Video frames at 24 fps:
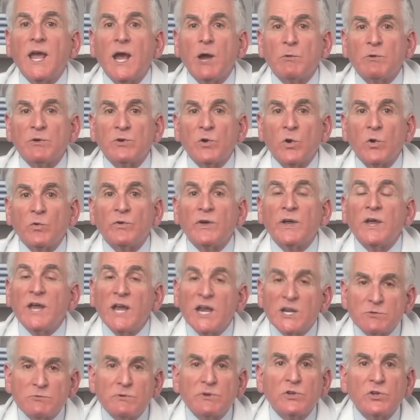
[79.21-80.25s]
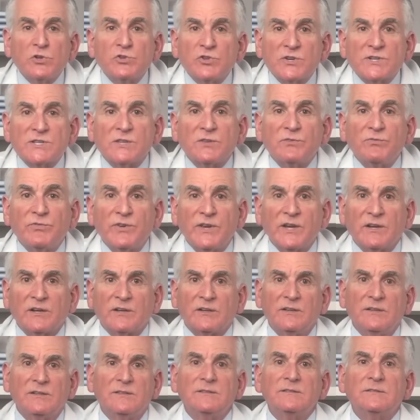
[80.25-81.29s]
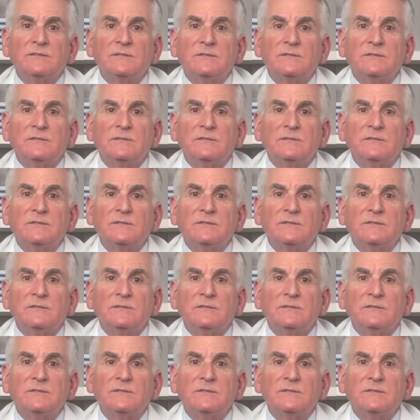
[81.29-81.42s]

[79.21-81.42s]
and Renova is really just the vehicle.